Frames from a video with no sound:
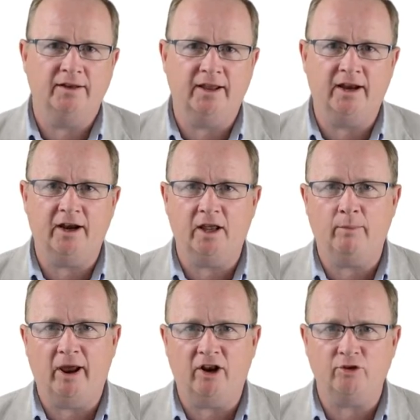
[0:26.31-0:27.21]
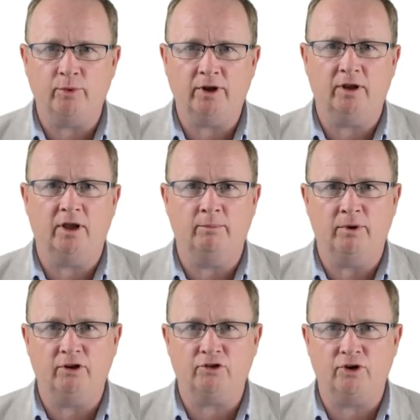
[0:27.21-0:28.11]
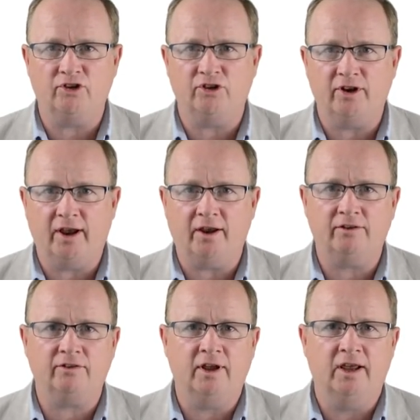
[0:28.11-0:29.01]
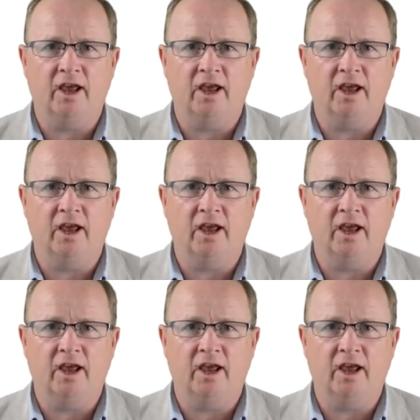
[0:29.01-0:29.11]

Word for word: day-to-day management, administration tasks,